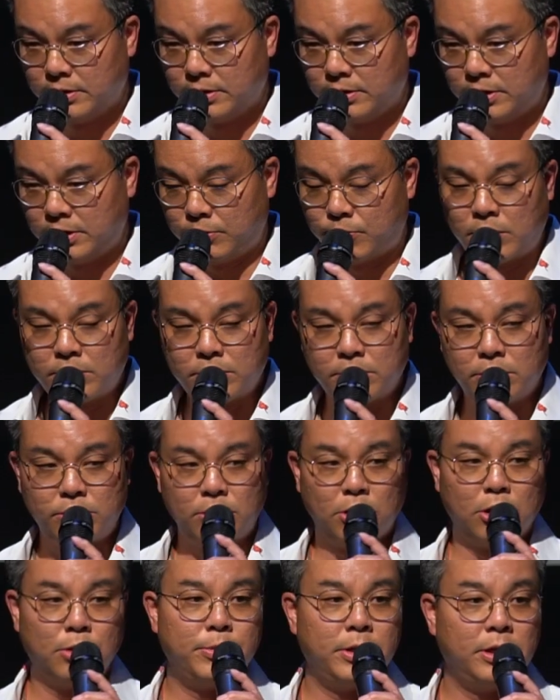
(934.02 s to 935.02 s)
They wanted to
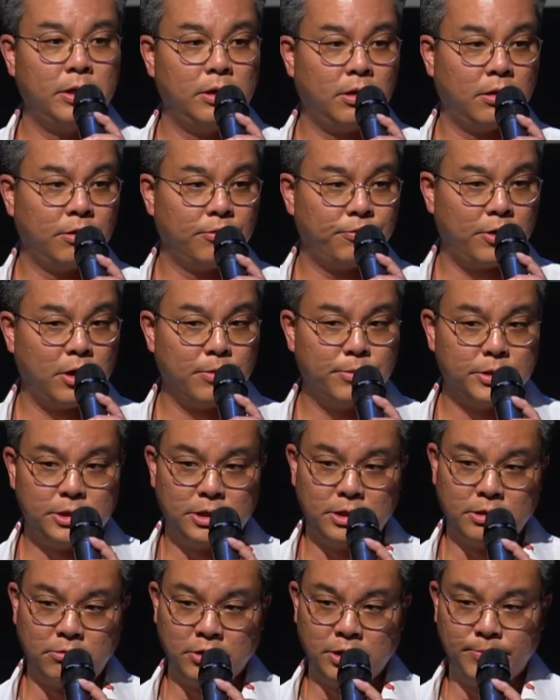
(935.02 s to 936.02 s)
terminate our
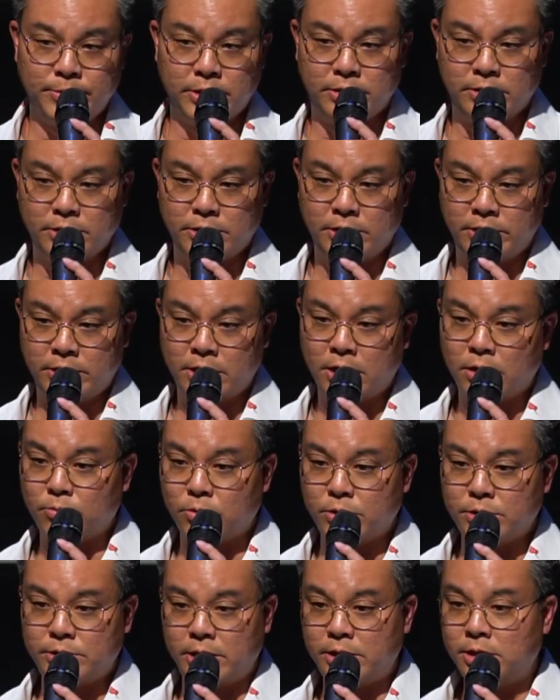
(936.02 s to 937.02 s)
pharmacy agreement. In other
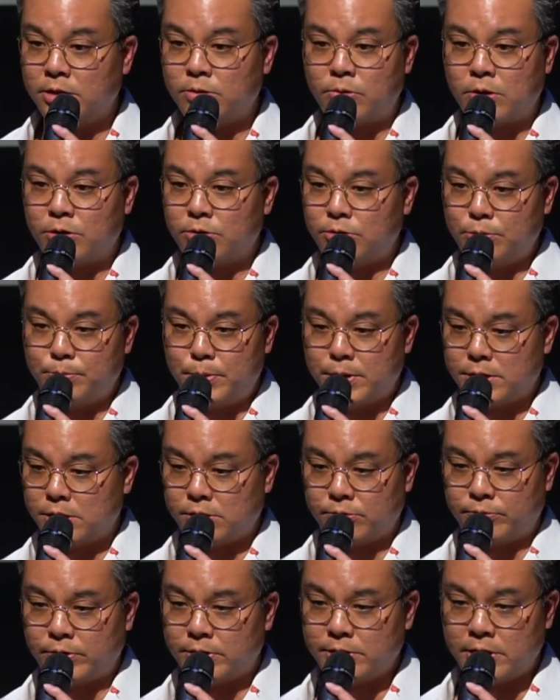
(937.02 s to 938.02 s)
words, they didn't want to do
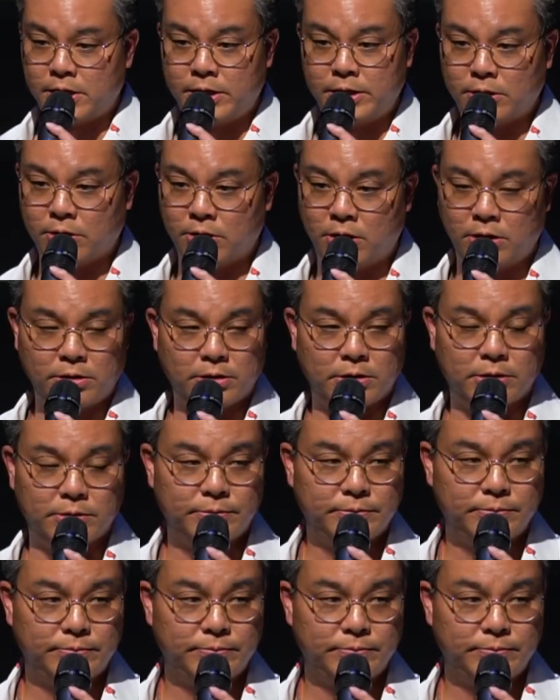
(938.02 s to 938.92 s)
business with us any longer.